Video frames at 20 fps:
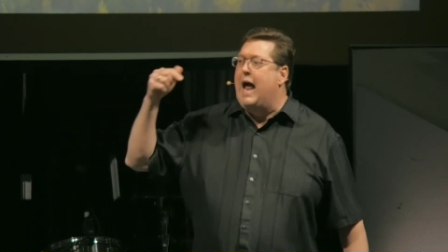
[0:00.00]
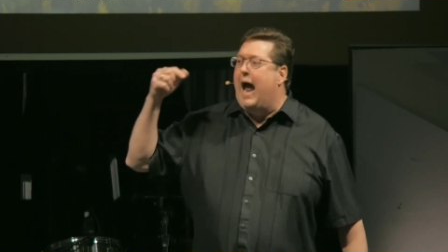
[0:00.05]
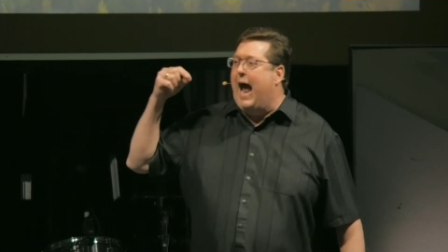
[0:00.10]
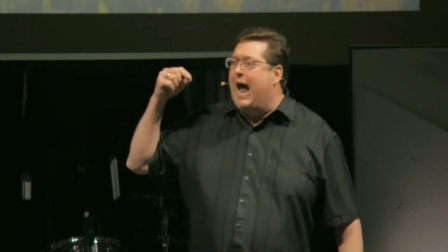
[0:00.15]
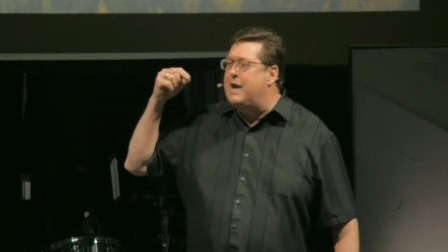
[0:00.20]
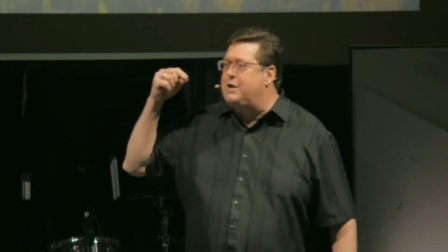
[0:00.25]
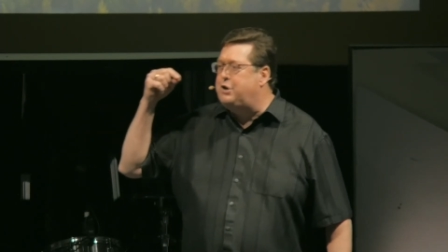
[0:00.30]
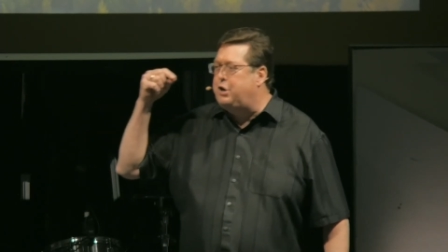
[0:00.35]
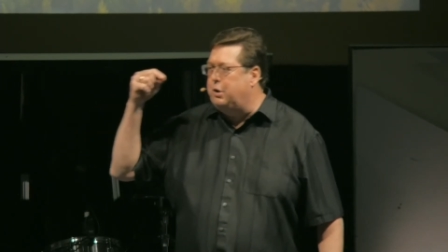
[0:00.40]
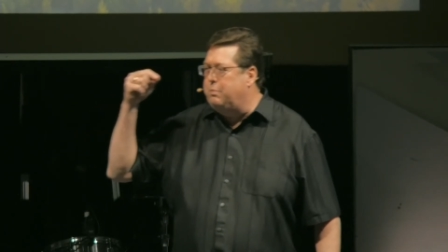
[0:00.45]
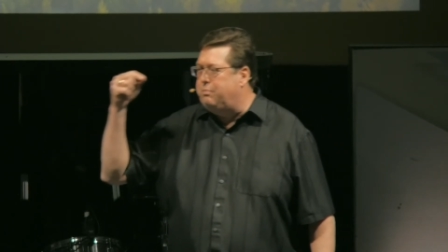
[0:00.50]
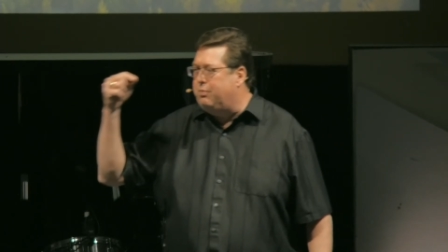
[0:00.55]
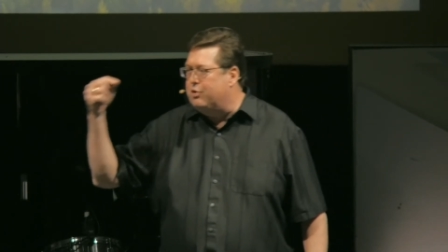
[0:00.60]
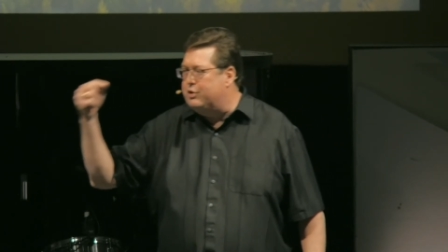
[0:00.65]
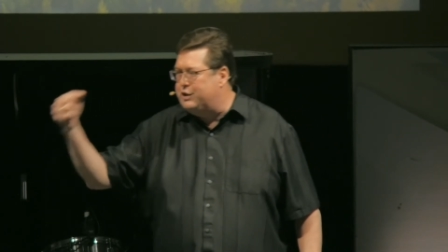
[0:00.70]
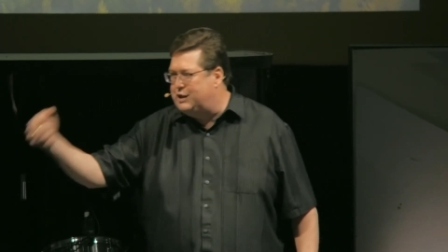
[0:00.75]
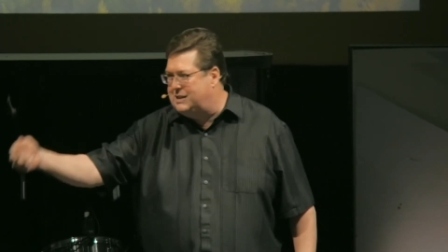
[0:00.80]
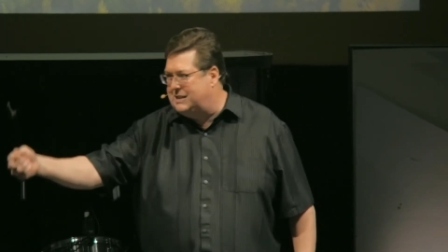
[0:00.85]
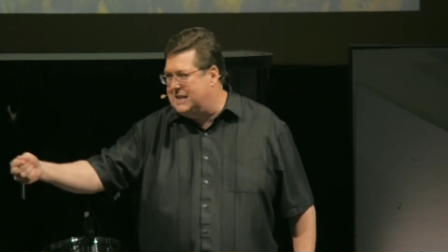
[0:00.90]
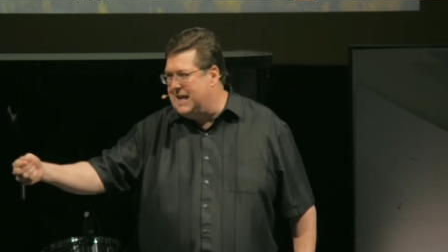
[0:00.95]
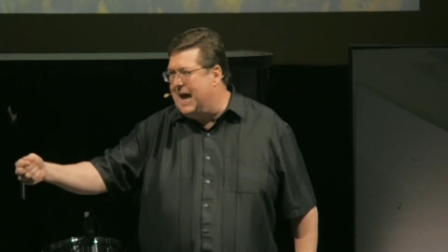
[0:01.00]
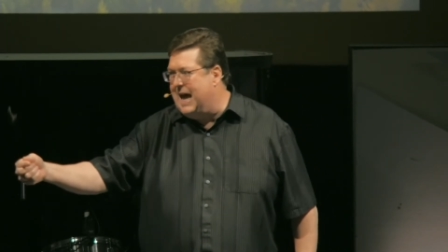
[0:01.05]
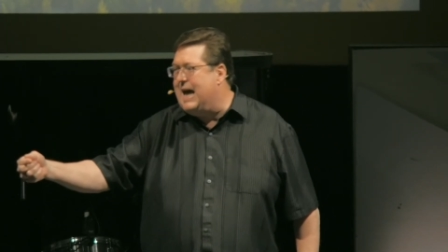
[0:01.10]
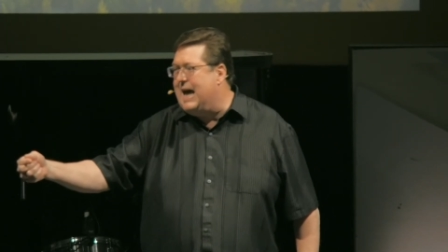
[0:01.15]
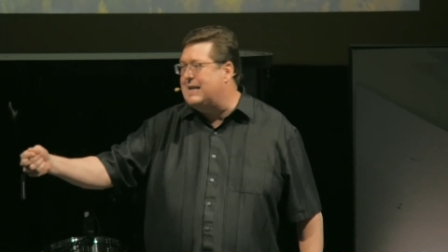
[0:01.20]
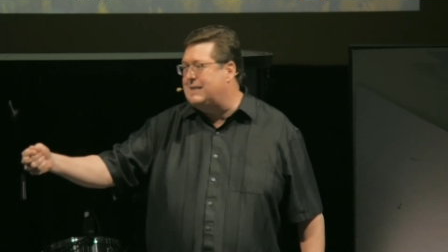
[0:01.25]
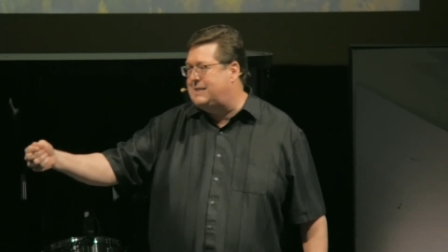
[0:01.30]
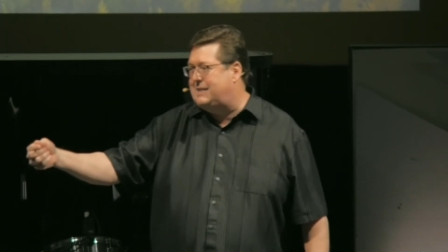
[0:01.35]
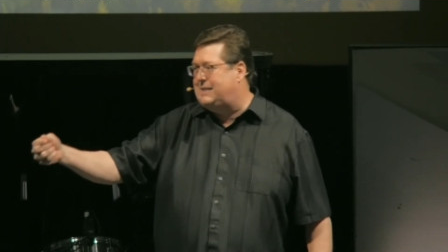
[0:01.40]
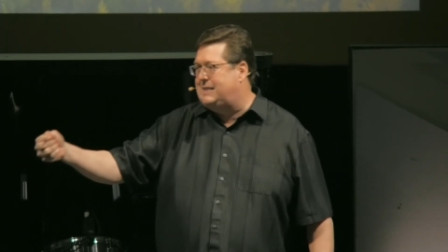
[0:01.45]
and to
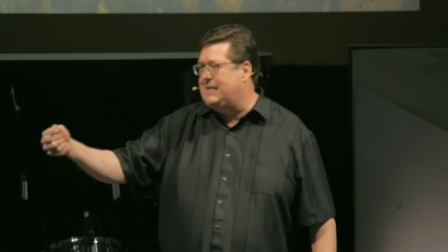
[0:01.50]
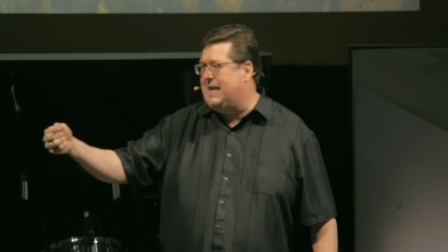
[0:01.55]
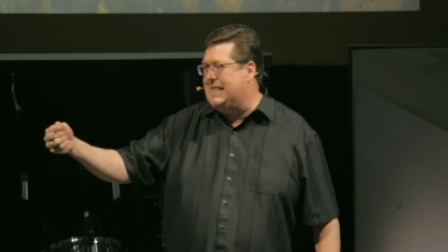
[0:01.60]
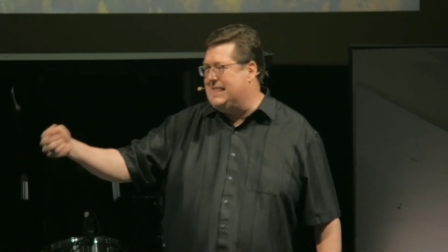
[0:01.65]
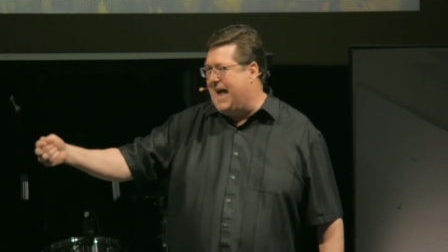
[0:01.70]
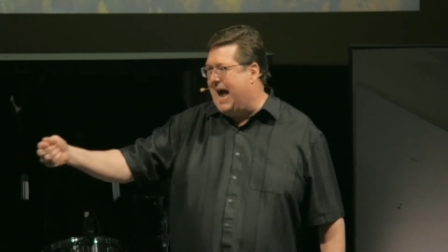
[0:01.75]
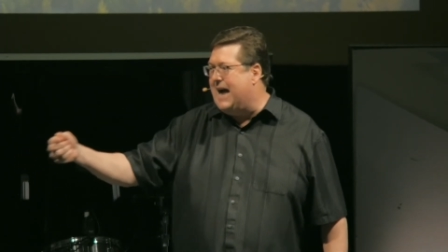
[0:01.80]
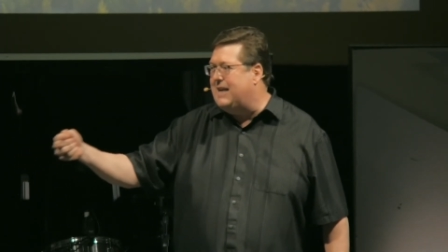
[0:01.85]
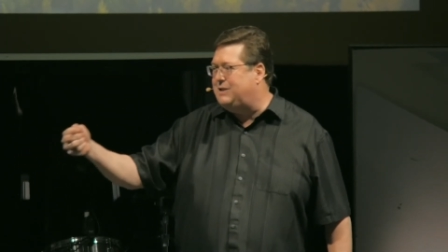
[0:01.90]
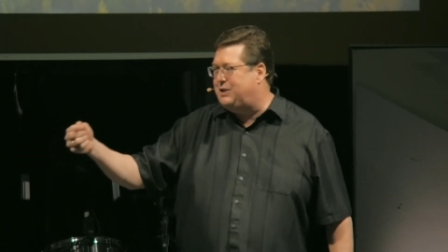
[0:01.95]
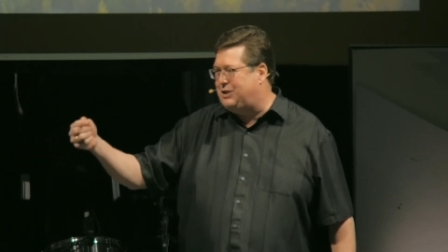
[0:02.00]
possess that